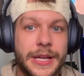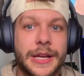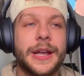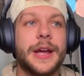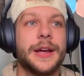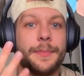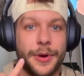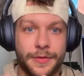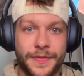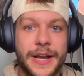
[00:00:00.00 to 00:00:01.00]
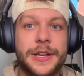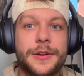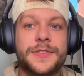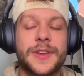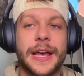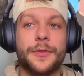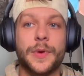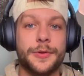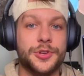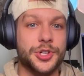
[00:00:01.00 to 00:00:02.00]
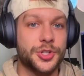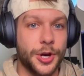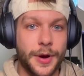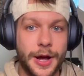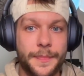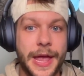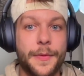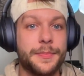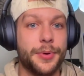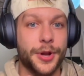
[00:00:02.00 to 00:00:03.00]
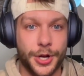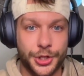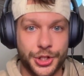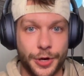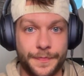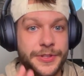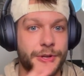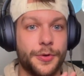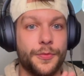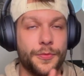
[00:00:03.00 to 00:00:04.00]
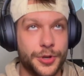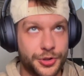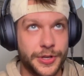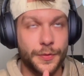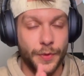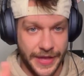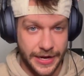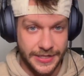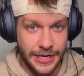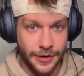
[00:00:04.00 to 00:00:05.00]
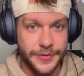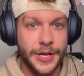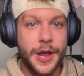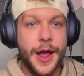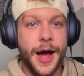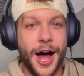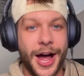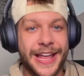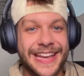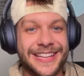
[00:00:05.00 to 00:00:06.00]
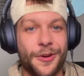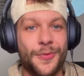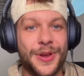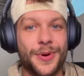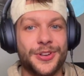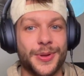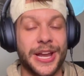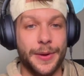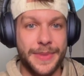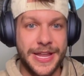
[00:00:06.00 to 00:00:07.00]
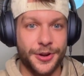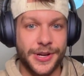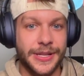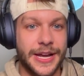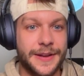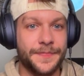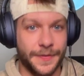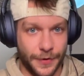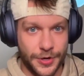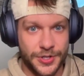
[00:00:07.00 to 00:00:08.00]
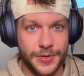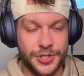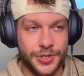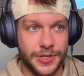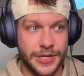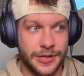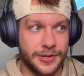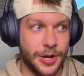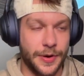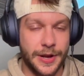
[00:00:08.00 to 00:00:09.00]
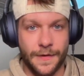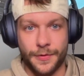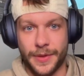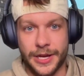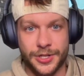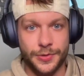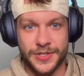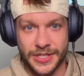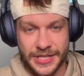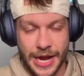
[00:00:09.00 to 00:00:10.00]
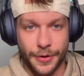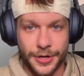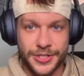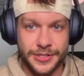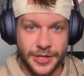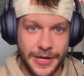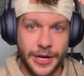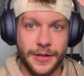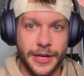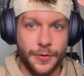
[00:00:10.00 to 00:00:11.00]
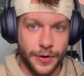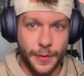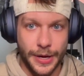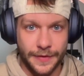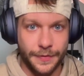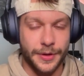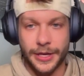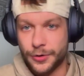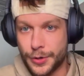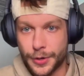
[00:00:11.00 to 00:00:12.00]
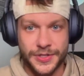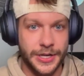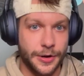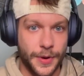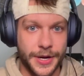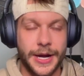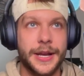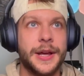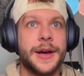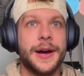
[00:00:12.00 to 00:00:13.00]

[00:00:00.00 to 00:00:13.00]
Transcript: needed, book venues, and we would just show up and we'd put on a show. So usually what that entails is we would do like a meet and greet line first, which usually could go anywhere from like 2 to 6 hours, depending on like where we went, if we were like New York City or whatnot.